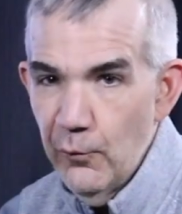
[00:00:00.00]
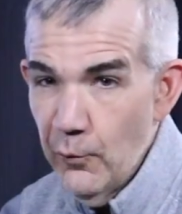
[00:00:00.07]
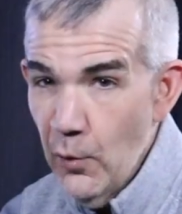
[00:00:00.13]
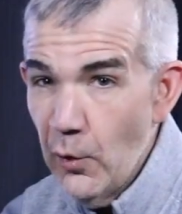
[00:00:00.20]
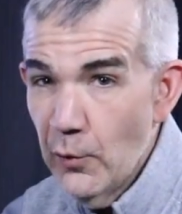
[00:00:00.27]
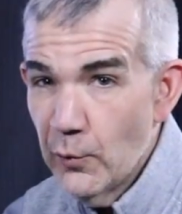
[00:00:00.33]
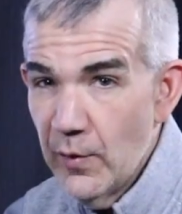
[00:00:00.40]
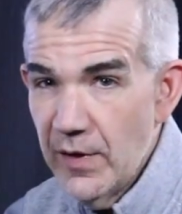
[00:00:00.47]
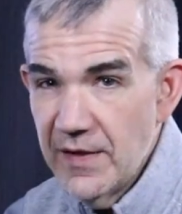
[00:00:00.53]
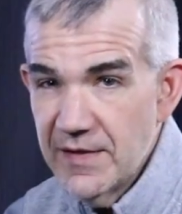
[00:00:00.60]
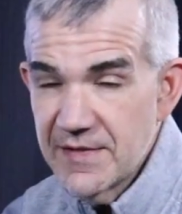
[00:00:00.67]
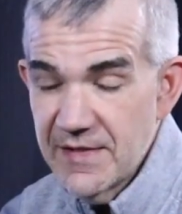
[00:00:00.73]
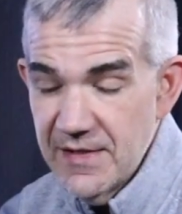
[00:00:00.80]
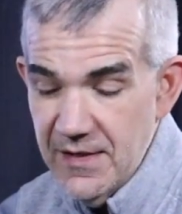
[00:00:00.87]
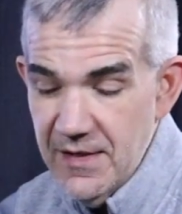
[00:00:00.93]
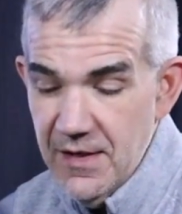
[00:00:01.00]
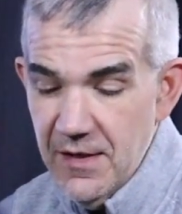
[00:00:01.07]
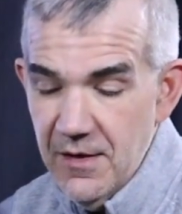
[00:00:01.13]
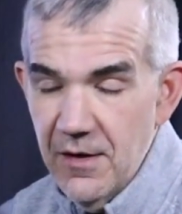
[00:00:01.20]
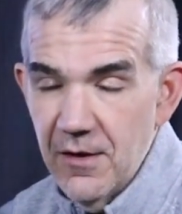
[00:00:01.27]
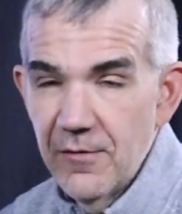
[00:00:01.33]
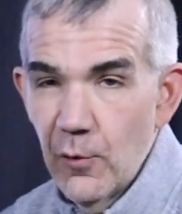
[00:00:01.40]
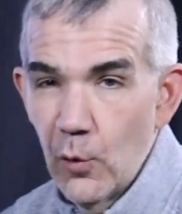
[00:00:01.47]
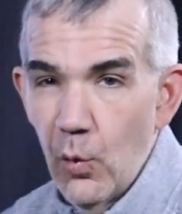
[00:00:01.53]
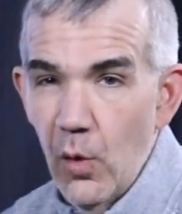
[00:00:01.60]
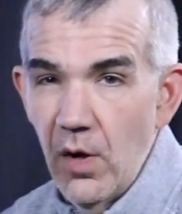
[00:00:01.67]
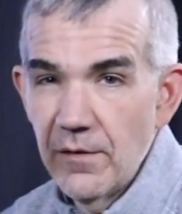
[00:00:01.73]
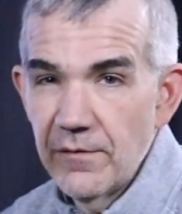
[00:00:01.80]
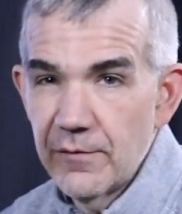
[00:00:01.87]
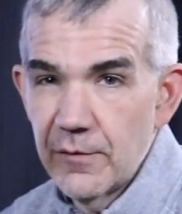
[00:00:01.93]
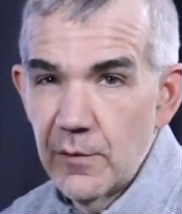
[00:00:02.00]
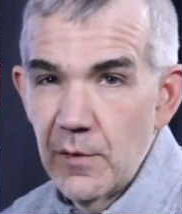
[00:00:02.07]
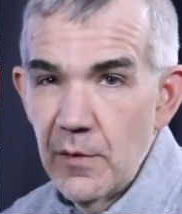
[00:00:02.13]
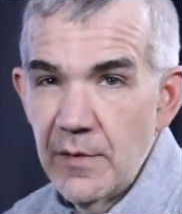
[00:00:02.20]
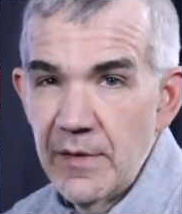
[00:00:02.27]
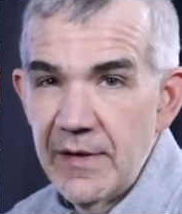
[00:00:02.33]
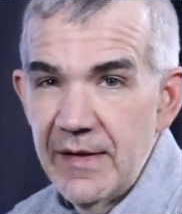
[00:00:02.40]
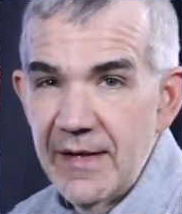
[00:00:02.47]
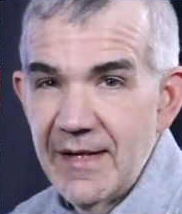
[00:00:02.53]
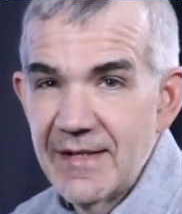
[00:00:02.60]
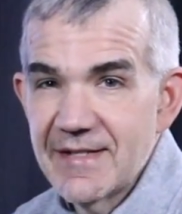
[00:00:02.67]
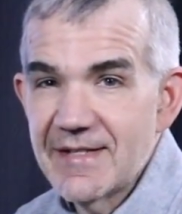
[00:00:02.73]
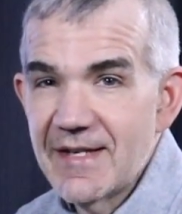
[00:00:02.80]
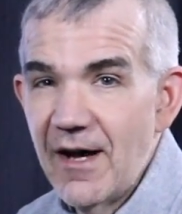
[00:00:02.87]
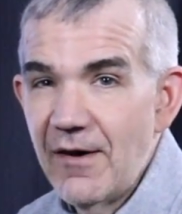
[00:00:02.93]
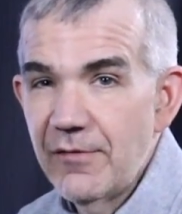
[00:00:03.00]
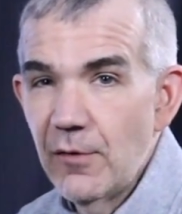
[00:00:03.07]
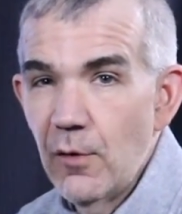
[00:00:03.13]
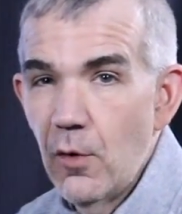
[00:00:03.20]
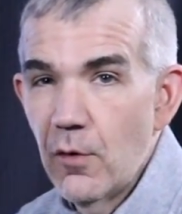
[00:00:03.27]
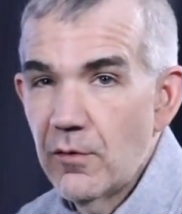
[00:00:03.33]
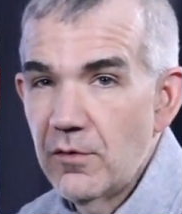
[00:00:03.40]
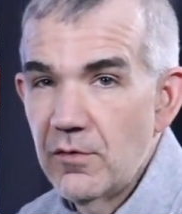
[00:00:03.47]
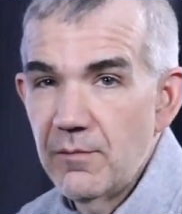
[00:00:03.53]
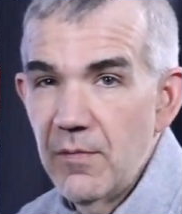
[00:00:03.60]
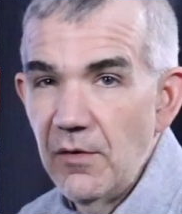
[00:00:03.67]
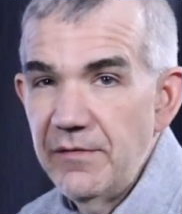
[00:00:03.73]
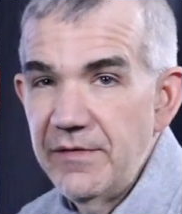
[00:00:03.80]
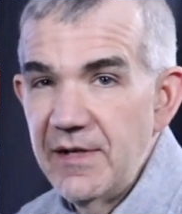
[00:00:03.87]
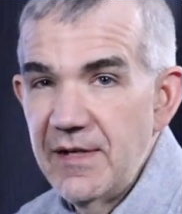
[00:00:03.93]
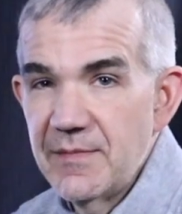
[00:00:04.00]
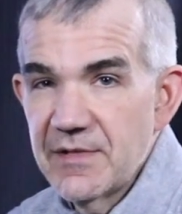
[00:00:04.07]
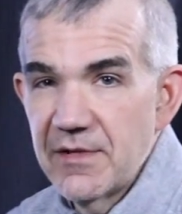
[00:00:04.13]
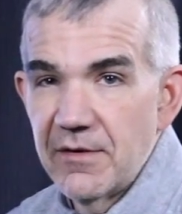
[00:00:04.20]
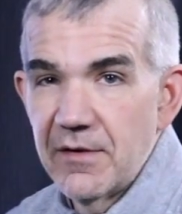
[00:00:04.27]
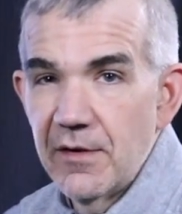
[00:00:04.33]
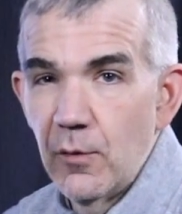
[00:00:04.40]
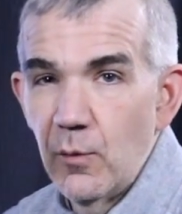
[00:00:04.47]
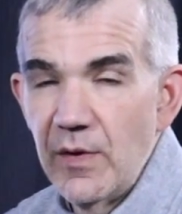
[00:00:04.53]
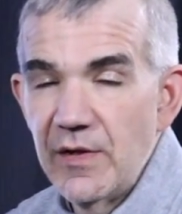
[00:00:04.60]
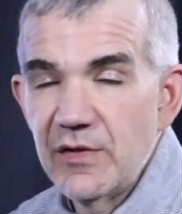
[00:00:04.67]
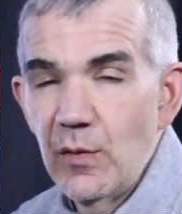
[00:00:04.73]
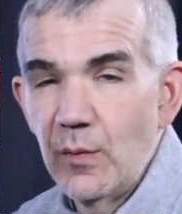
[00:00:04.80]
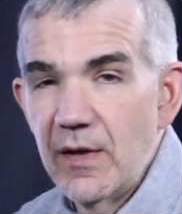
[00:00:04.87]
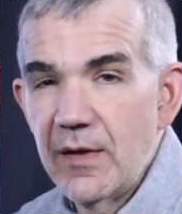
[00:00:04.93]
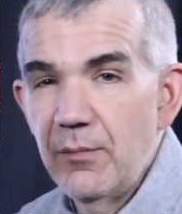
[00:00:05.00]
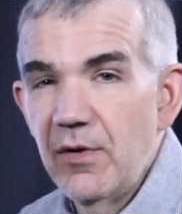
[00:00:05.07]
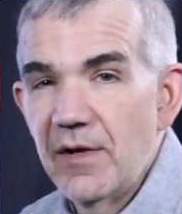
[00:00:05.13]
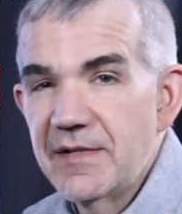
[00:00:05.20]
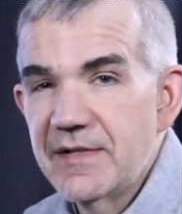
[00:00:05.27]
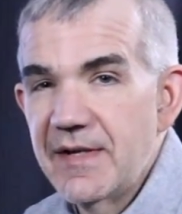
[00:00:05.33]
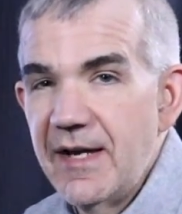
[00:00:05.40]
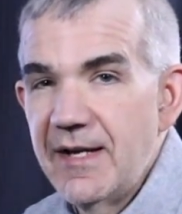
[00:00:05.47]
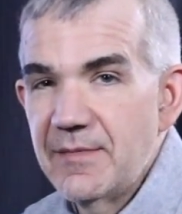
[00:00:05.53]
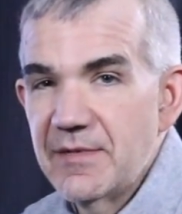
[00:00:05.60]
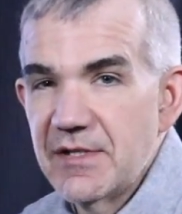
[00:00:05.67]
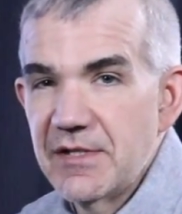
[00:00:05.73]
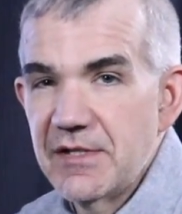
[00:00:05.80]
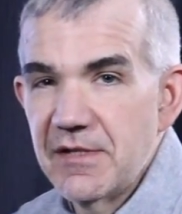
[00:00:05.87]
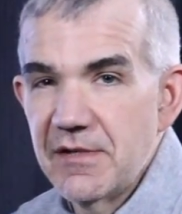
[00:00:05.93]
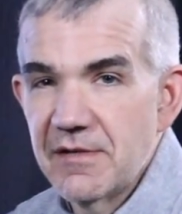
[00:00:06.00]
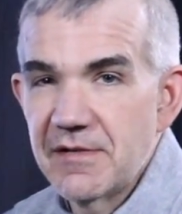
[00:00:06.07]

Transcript: road wins over Walton Verona and South Laurel, both teams that are going to win 20-plus games this year.